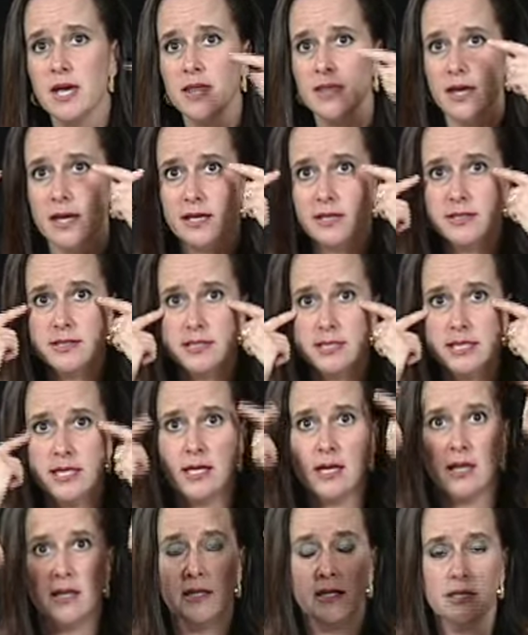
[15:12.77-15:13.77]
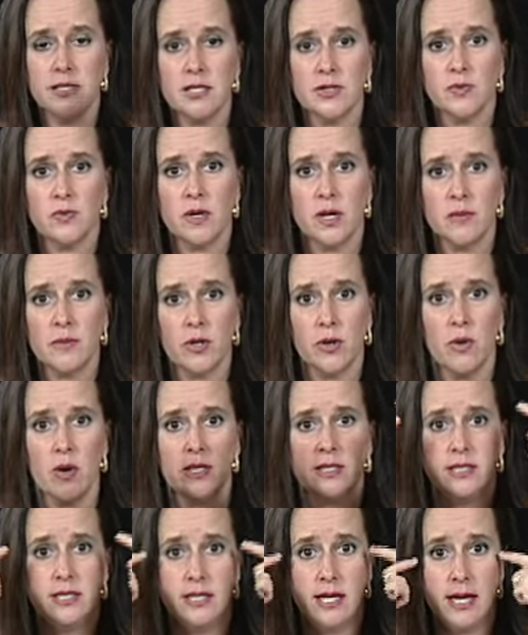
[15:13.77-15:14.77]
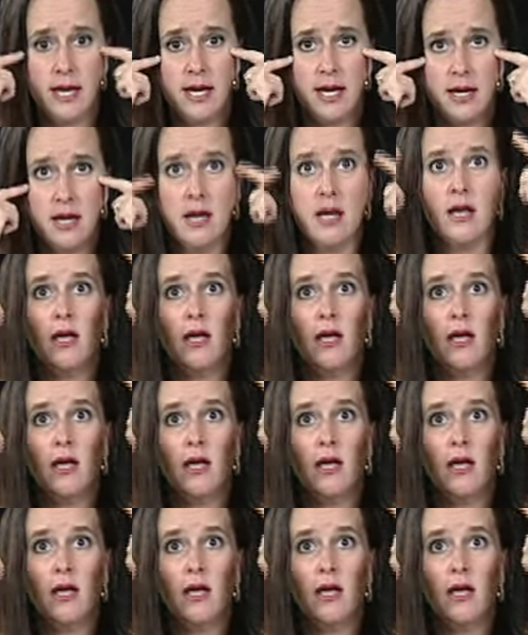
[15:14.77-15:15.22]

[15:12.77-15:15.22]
they can see, this is where I'm going today,